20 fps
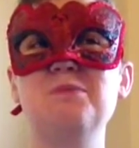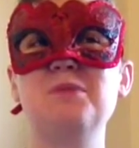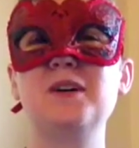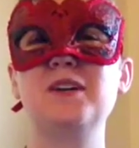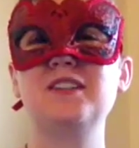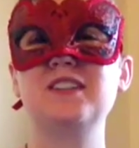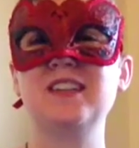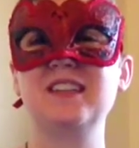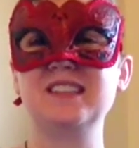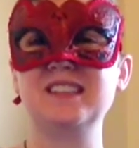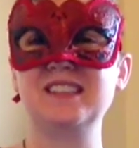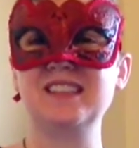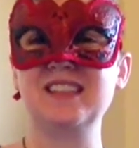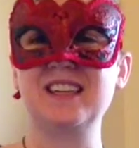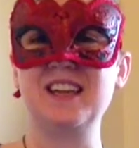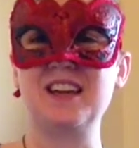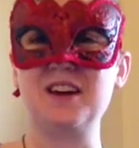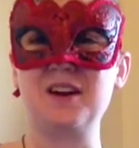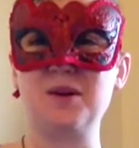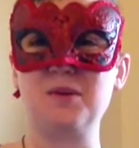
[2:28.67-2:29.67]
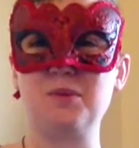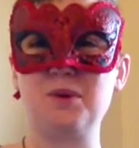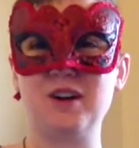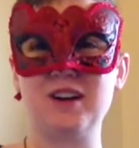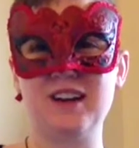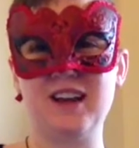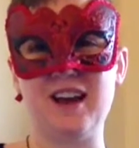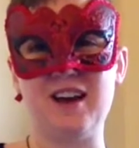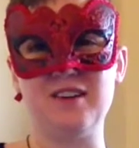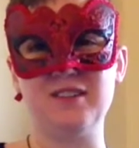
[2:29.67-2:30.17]
push us to get our
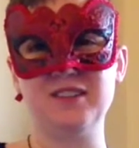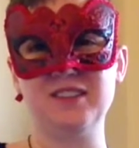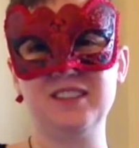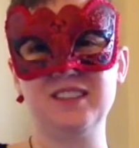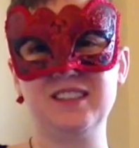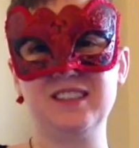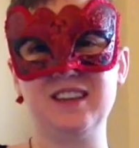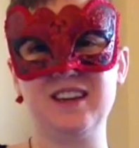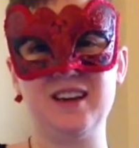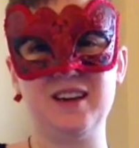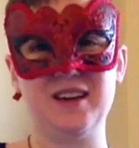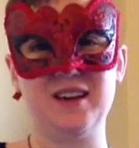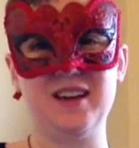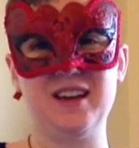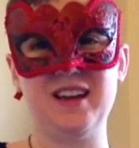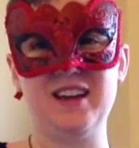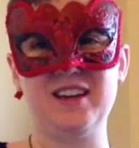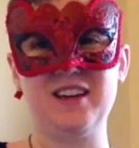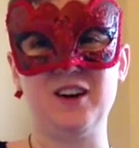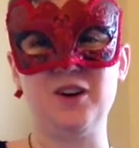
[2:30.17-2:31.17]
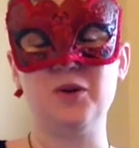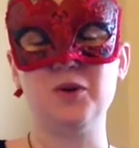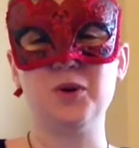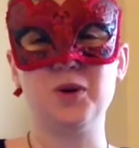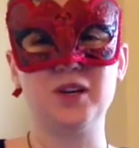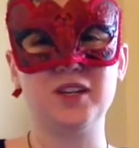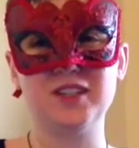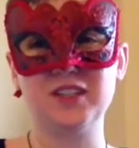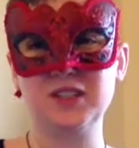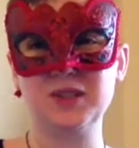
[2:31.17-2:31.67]
work out and not
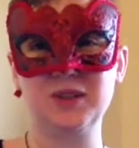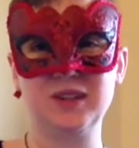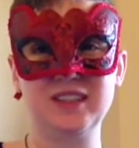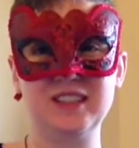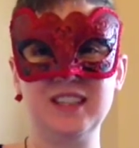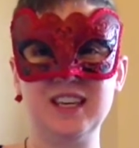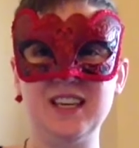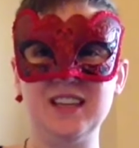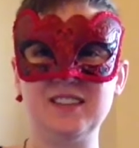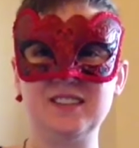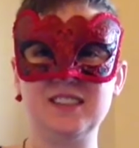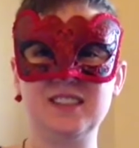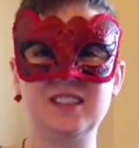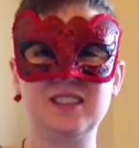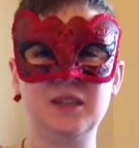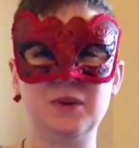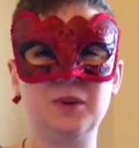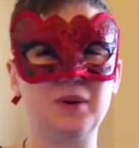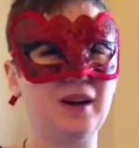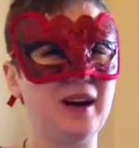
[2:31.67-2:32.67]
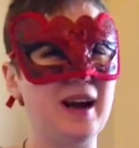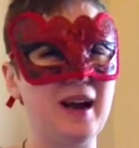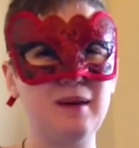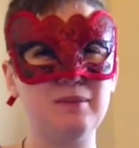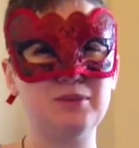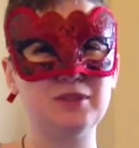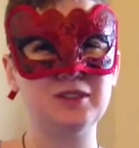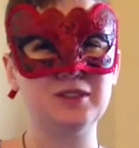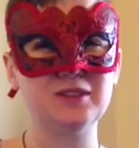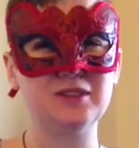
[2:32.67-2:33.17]
hoard it to ourselves until we're
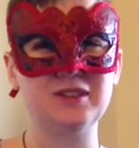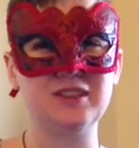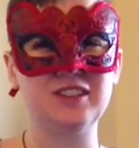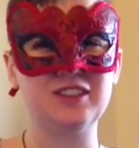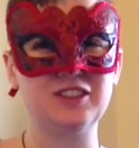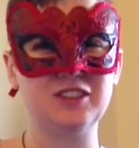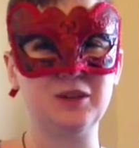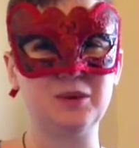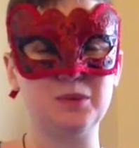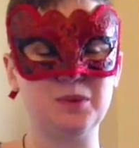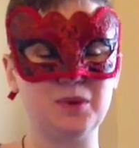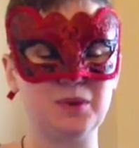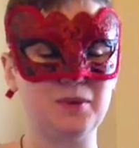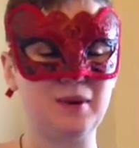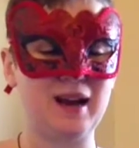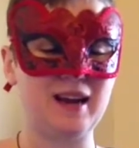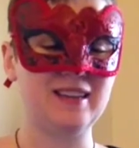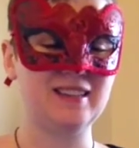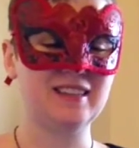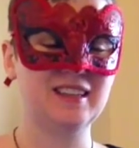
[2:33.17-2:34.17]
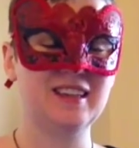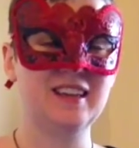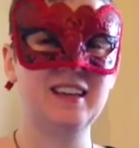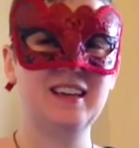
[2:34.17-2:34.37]
absolutely sure we're right.